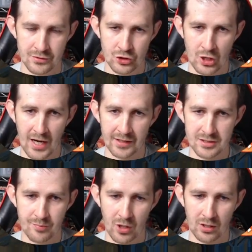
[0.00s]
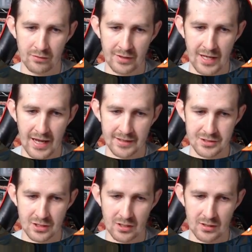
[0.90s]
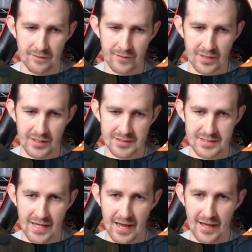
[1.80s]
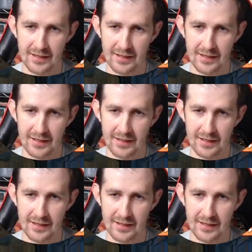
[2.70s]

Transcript: Dragonspark Reactor, attack.